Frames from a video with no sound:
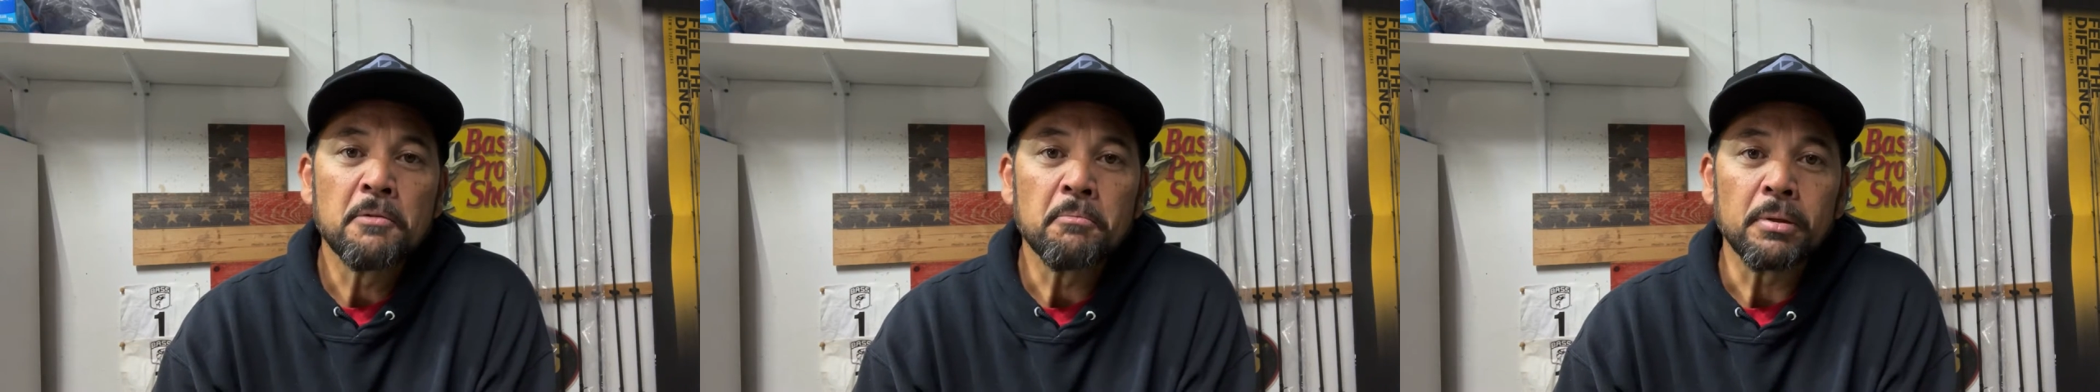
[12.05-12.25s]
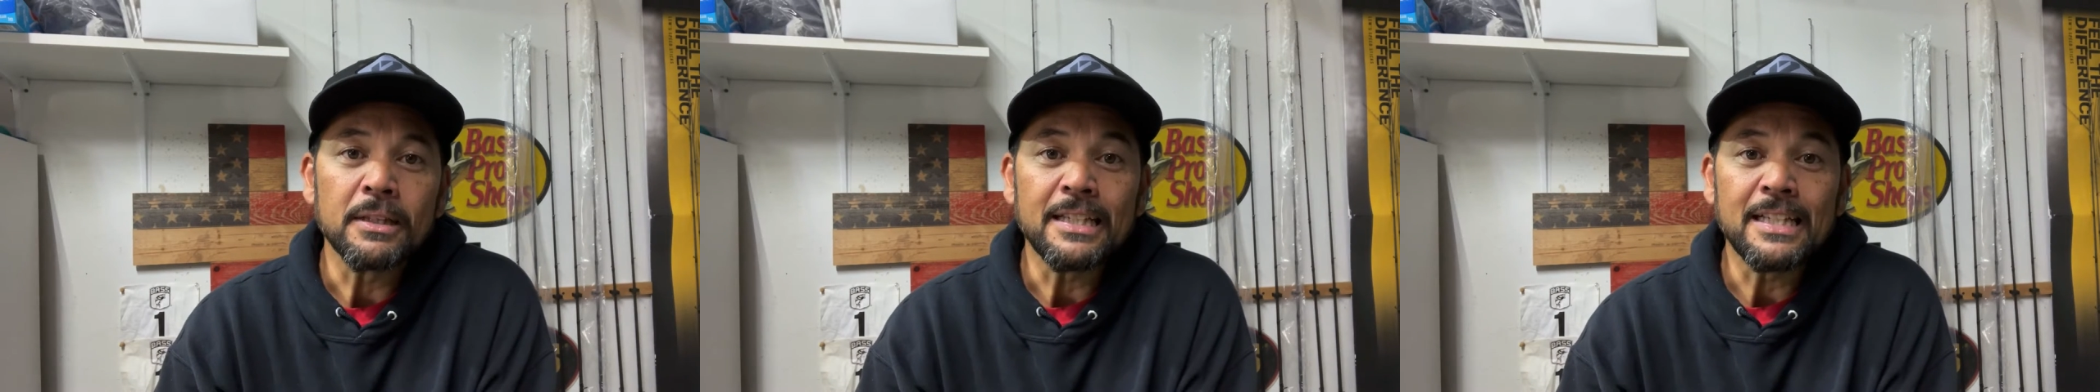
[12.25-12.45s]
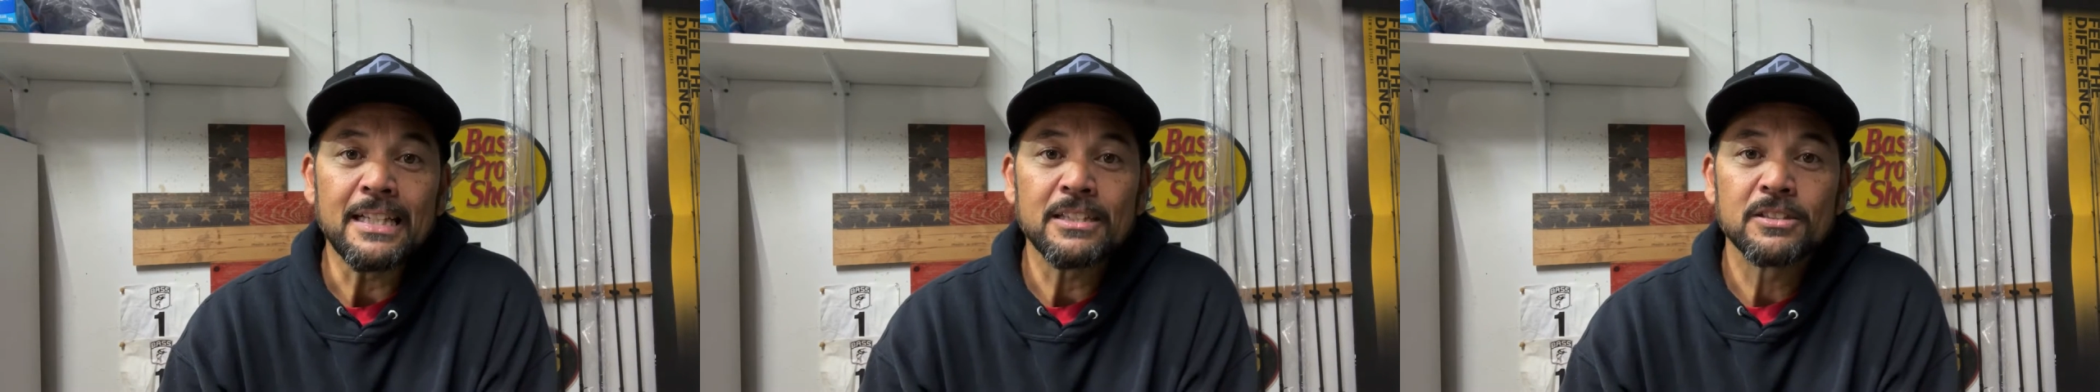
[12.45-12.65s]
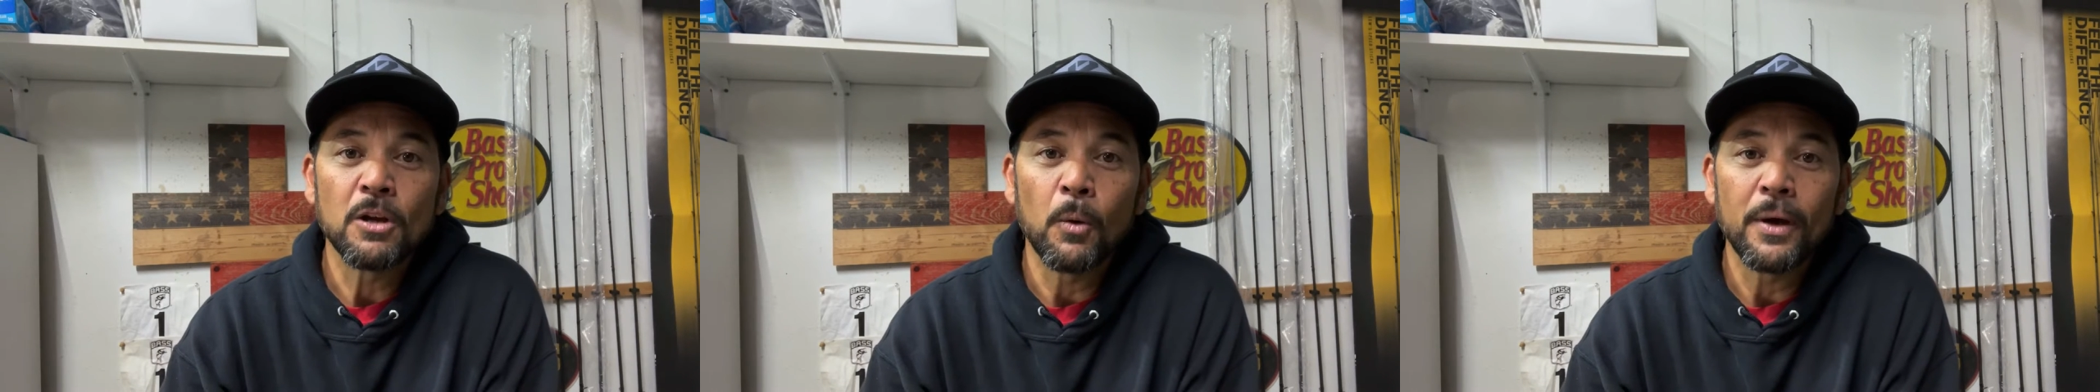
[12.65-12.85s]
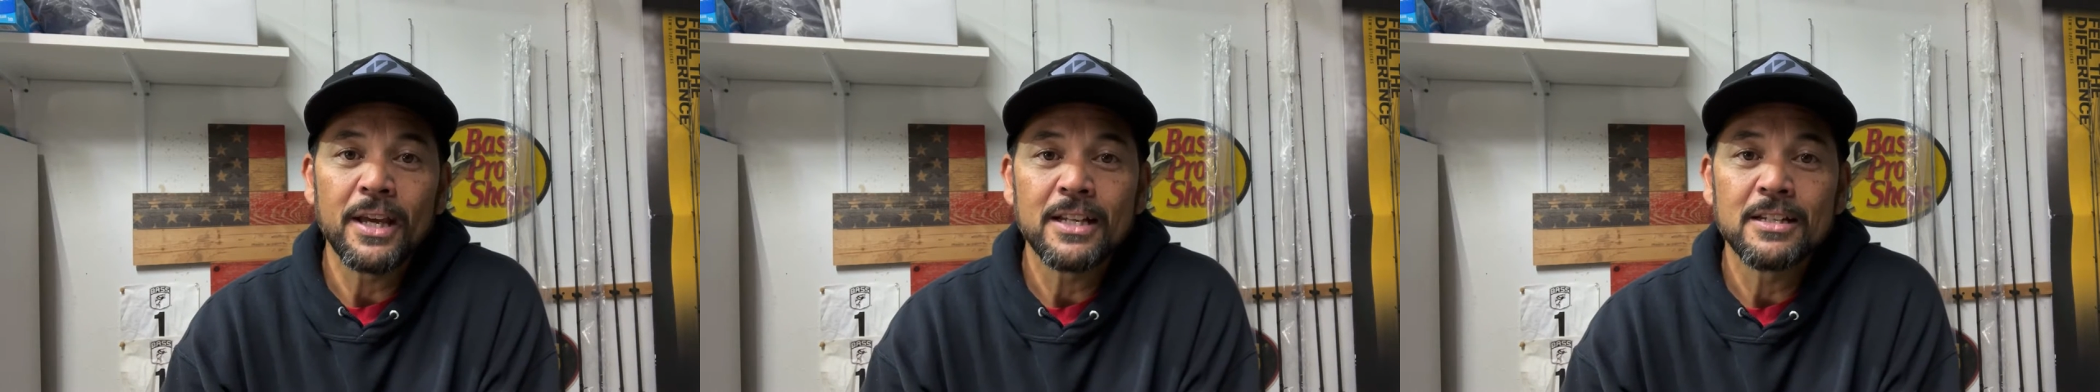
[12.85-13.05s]
please
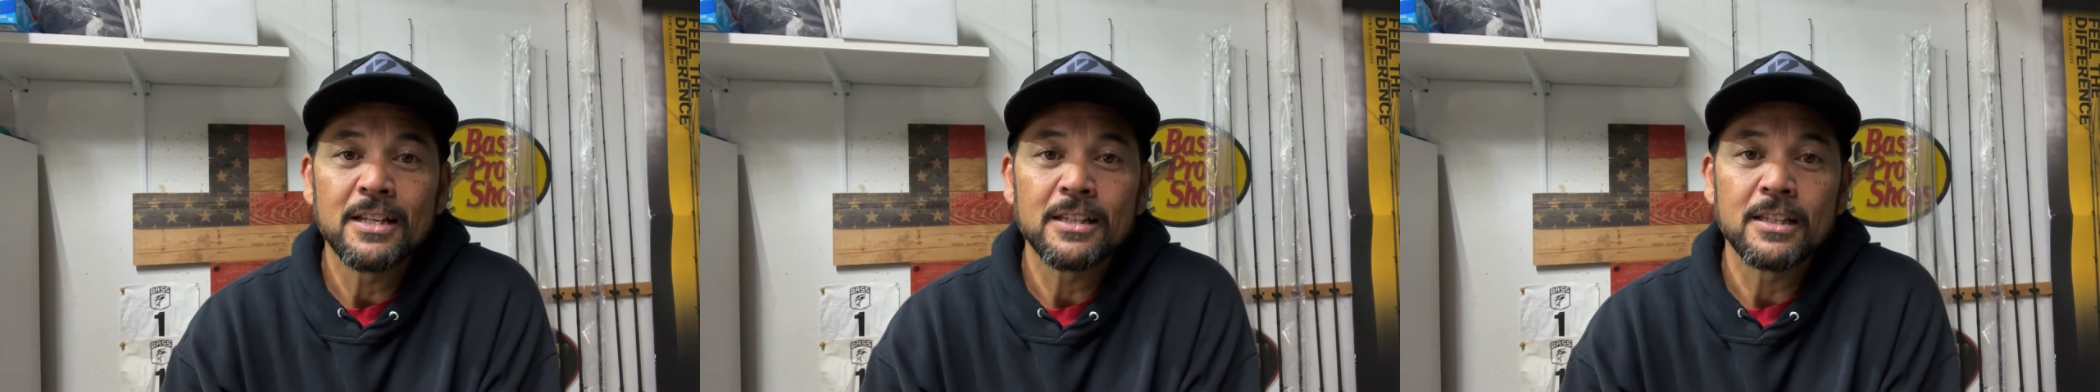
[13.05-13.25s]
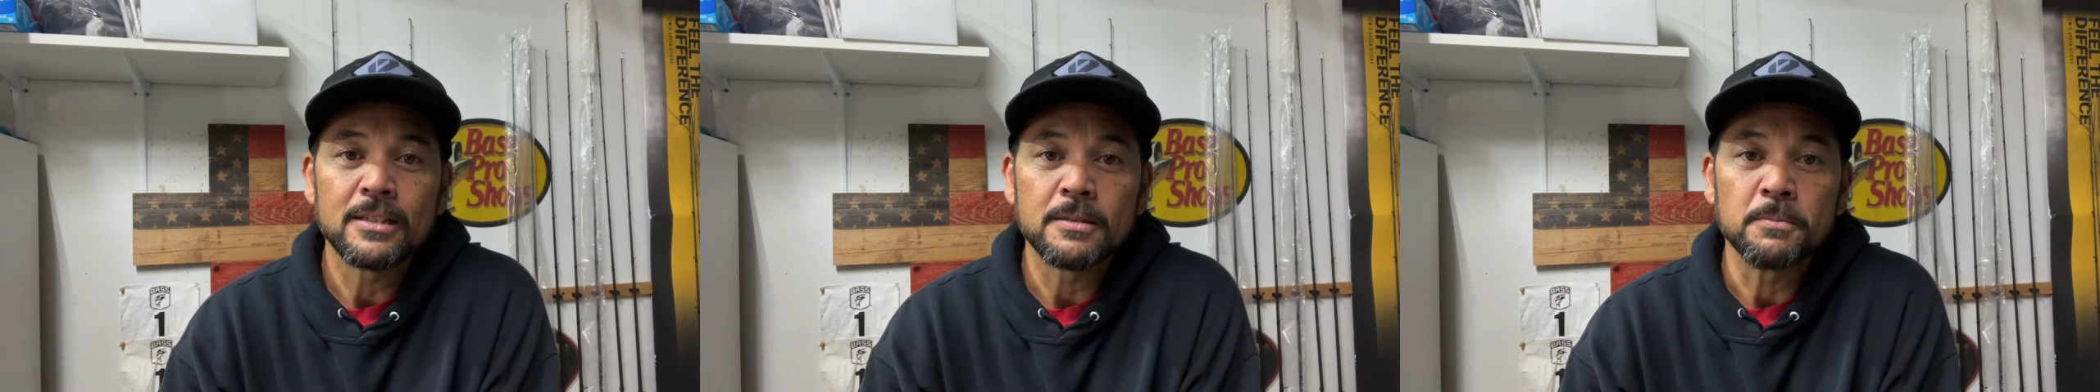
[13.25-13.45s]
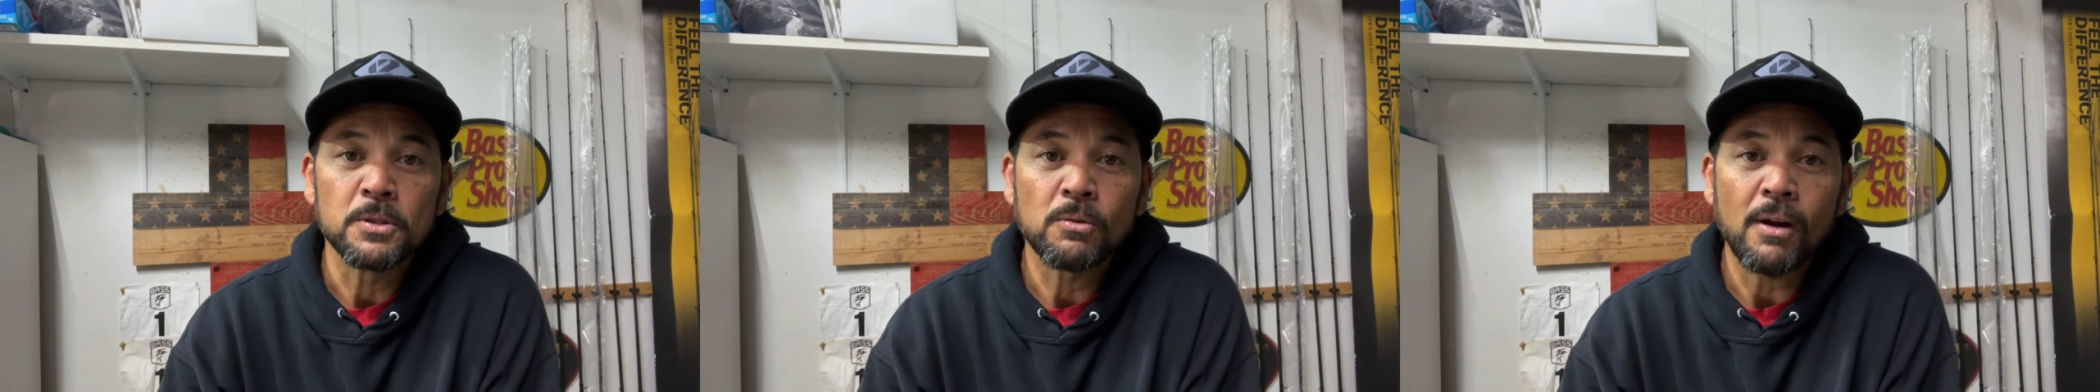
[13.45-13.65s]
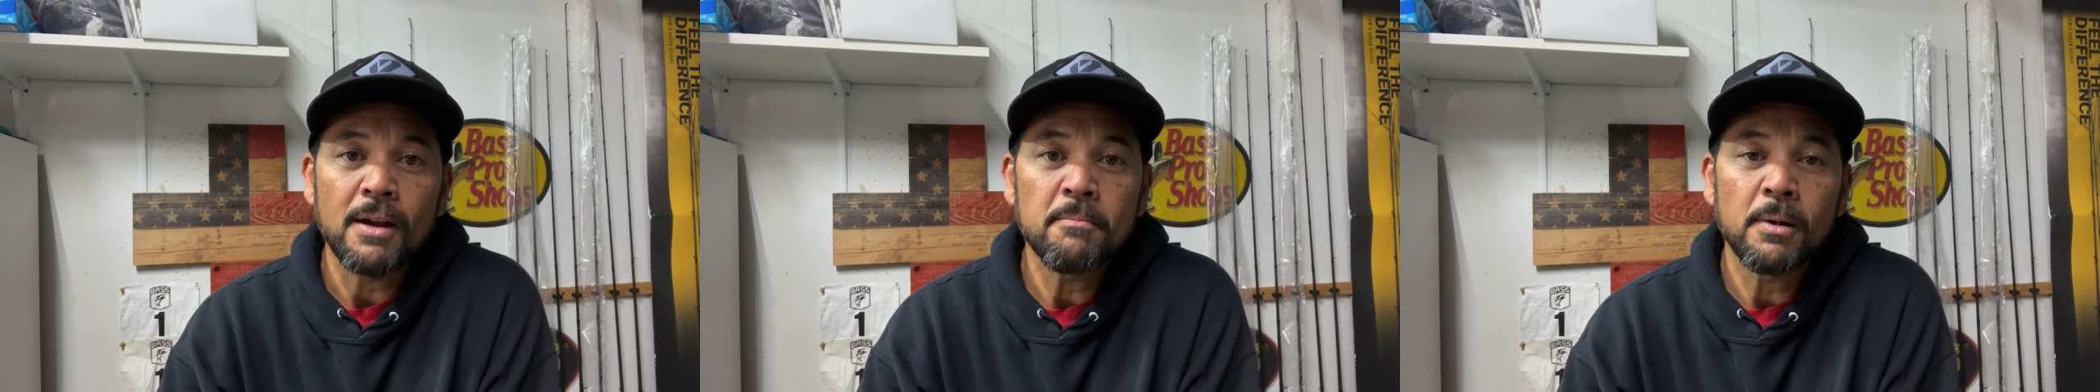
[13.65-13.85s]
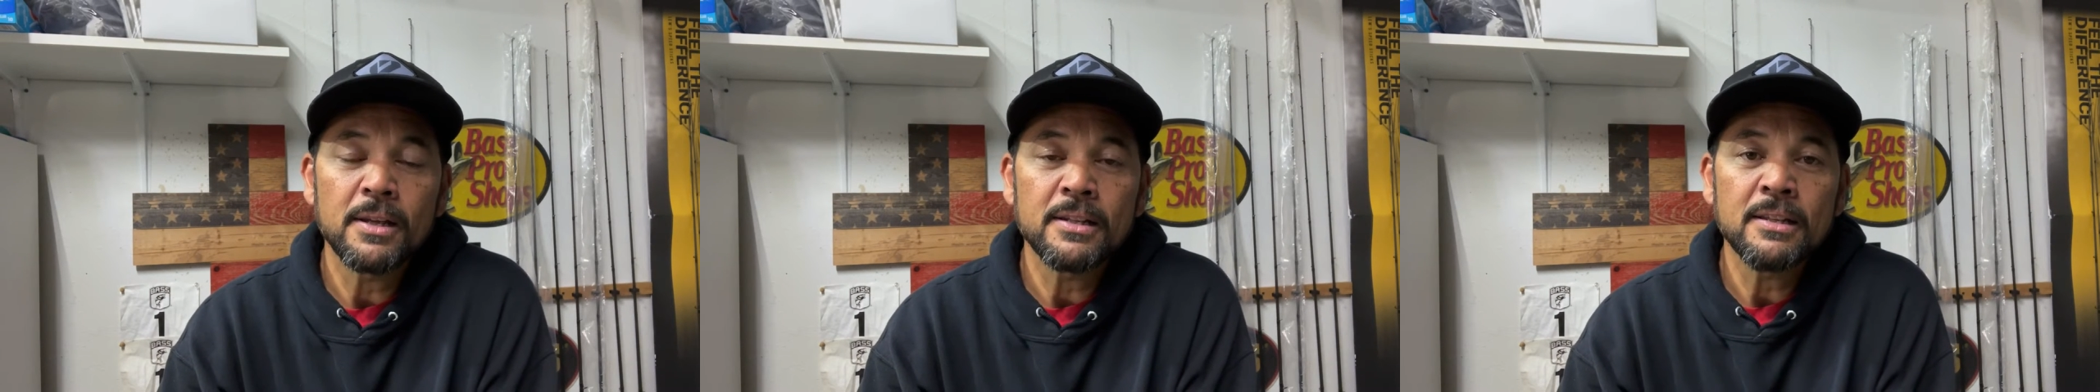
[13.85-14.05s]
go ahead and hit the
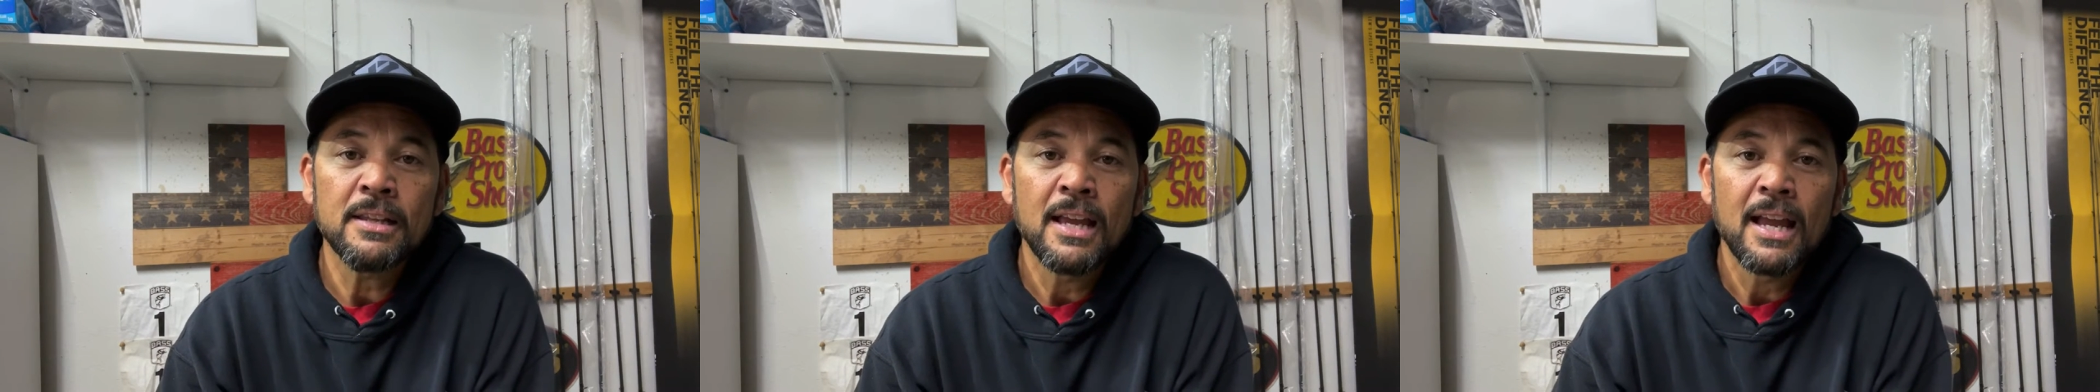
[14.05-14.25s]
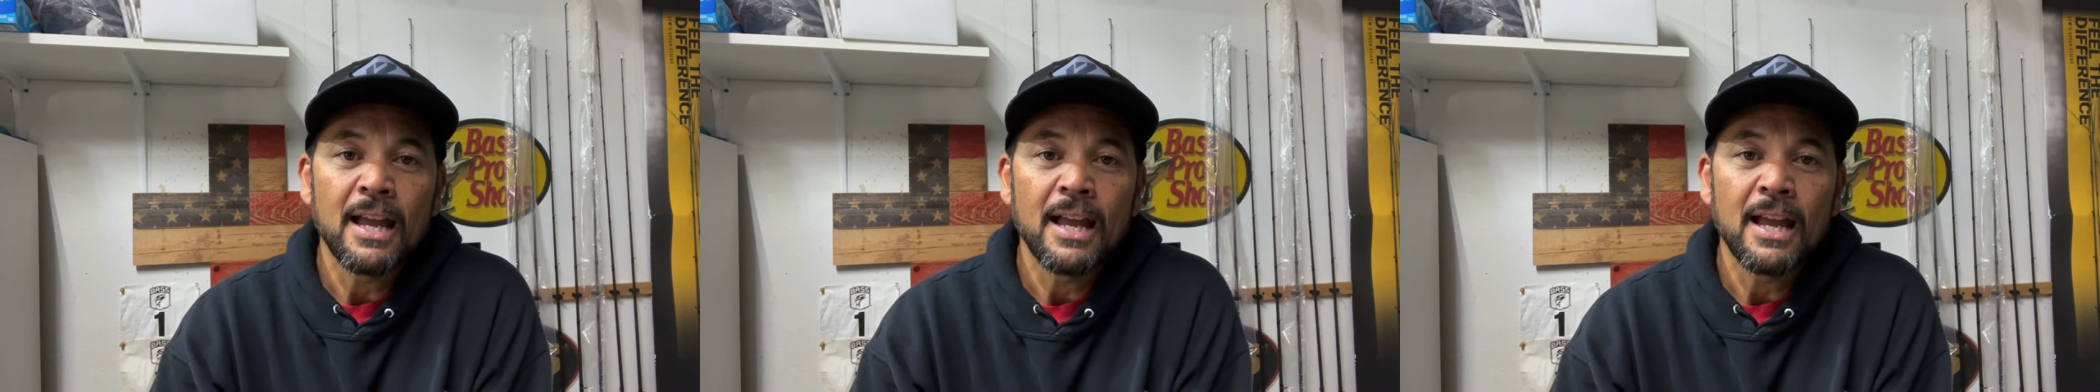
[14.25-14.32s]
subscribe button.